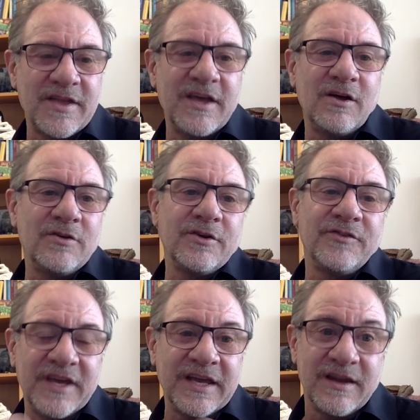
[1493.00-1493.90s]
hill and you'll
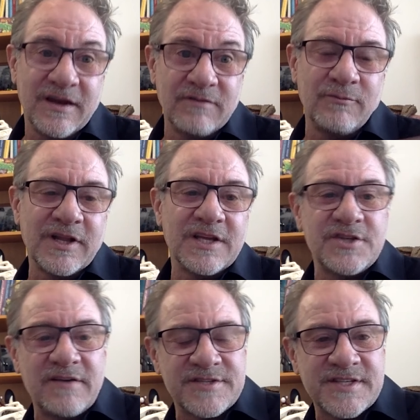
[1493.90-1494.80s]
dig in and realize
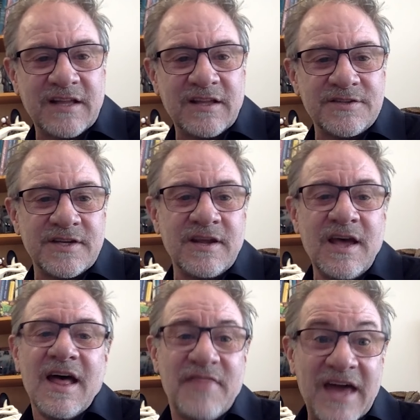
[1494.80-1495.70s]
you have a skeleton.
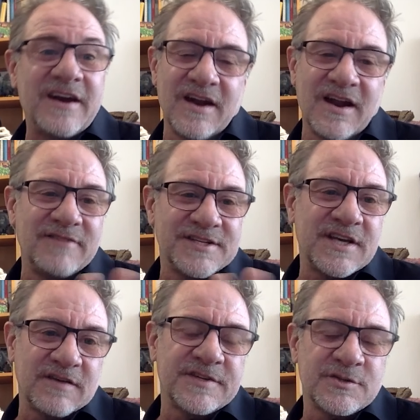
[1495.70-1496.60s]
That in and of
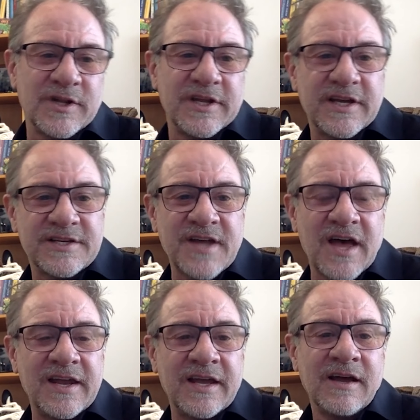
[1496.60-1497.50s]
itself is really
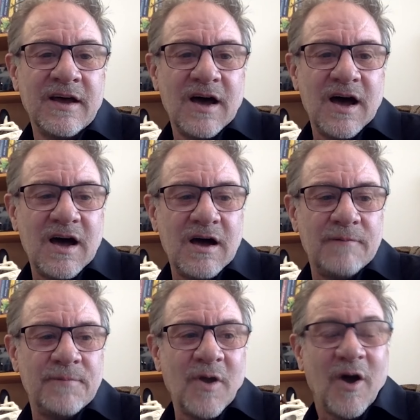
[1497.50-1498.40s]
exciting. Uh,
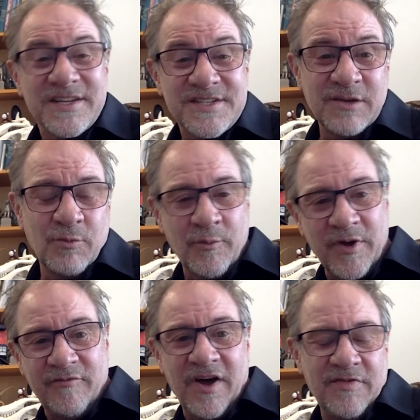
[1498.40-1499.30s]
honestly, when we
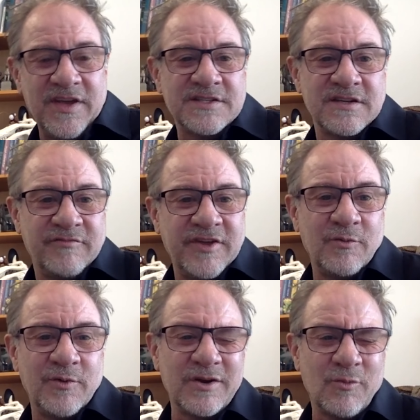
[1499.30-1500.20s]
find things in the field,
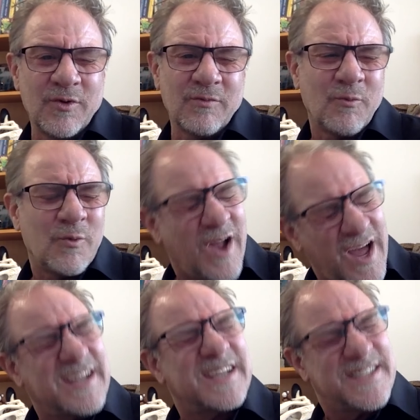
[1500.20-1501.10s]
we, we're, we're
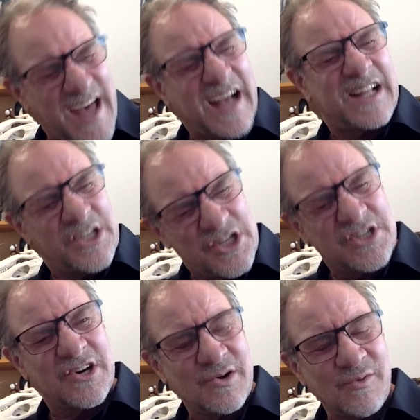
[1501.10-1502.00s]
not exactly
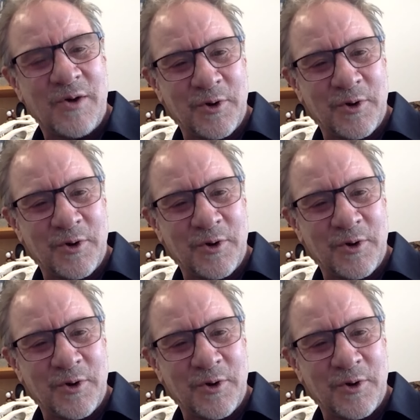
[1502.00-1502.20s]
sure what we're